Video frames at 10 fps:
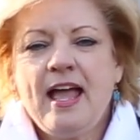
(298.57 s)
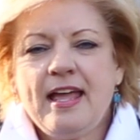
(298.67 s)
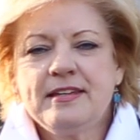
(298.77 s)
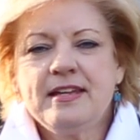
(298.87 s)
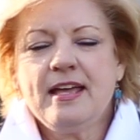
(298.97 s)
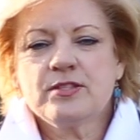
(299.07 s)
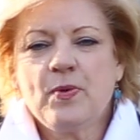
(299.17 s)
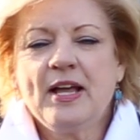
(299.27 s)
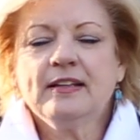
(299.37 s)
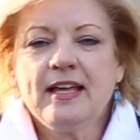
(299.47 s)
and as
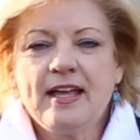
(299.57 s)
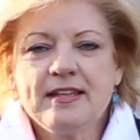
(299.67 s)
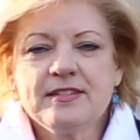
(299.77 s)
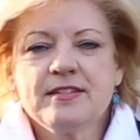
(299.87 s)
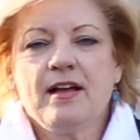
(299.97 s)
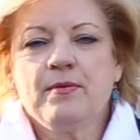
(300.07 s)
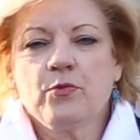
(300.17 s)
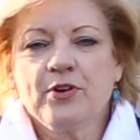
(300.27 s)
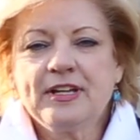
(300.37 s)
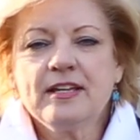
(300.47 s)
well as
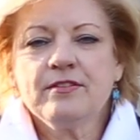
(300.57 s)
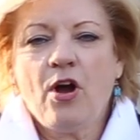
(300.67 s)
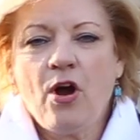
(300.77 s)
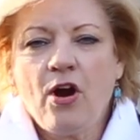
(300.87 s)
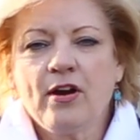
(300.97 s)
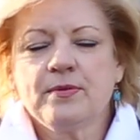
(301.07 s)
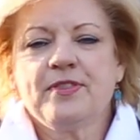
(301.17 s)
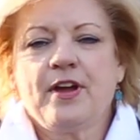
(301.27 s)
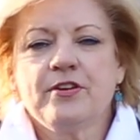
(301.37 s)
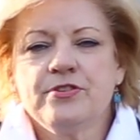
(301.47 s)
working hard
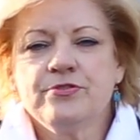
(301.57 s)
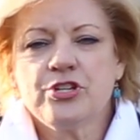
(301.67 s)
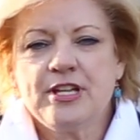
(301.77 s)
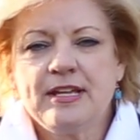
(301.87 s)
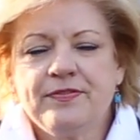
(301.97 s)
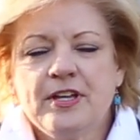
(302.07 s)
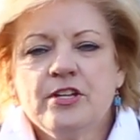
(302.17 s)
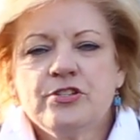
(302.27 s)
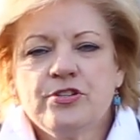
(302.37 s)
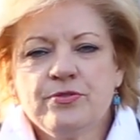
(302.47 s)
with our new chief
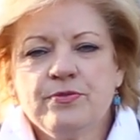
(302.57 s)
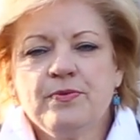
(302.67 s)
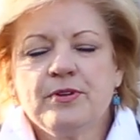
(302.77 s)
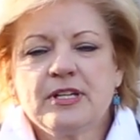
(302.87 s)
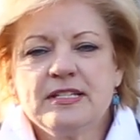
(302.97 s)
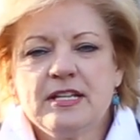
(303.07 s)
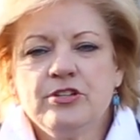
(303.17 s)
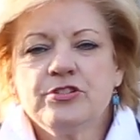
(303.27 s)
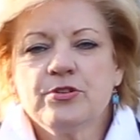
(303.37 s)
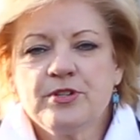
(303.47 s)
to
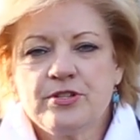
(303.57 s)
continue to